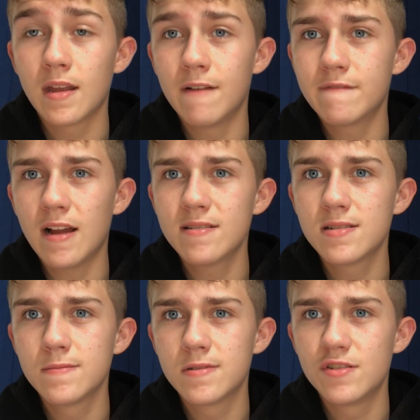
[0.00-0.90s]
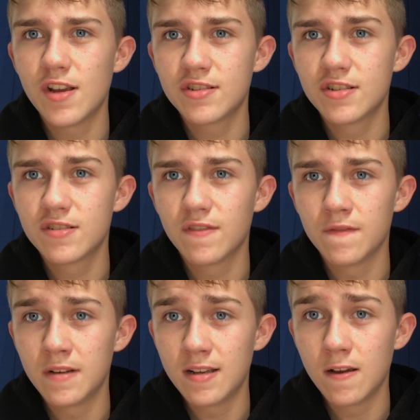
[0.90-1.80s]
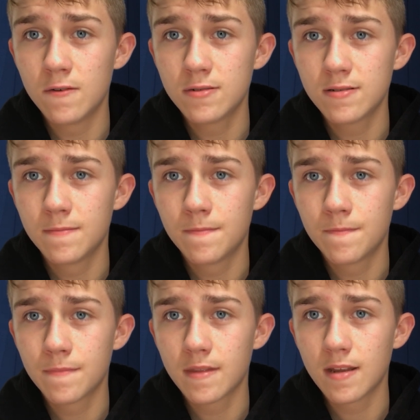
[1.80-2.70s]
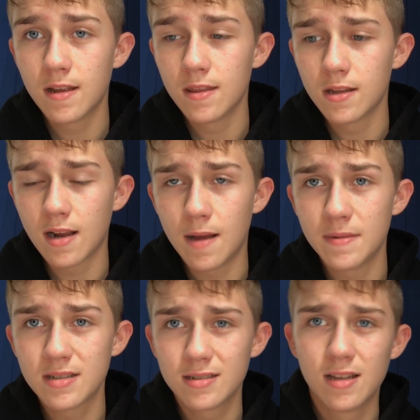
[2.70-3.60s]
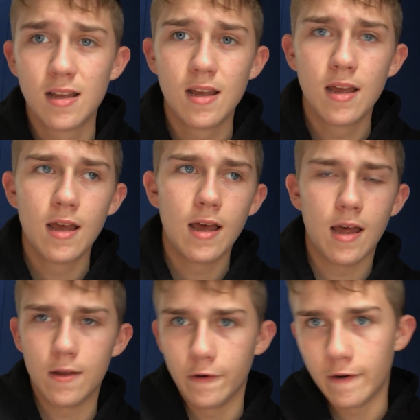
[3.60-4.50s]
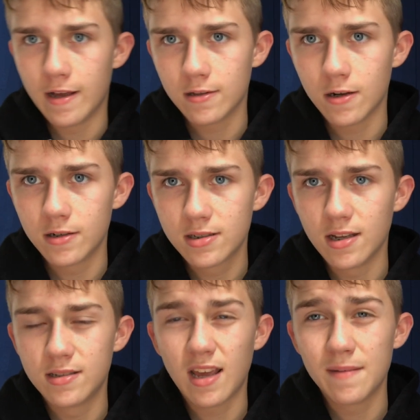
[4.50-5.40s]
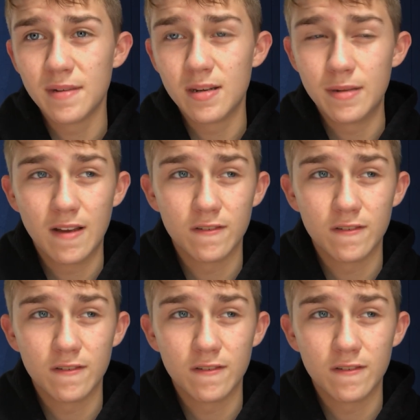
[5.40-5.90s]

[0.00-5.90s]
And I've gotten some suggestions for videos in the comments. I don't know how long it's going to take me to be